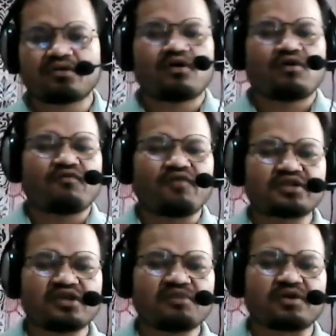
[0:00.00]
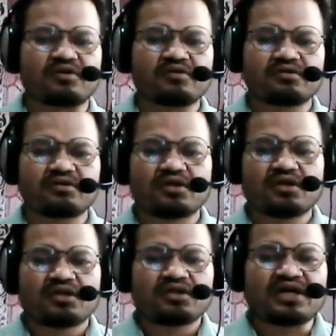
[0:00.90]
Furthermore,
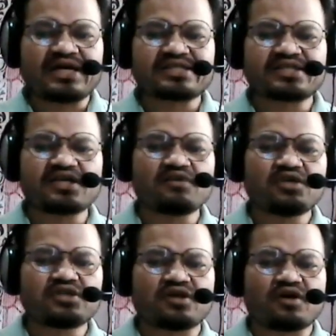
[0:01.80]
the SI unit of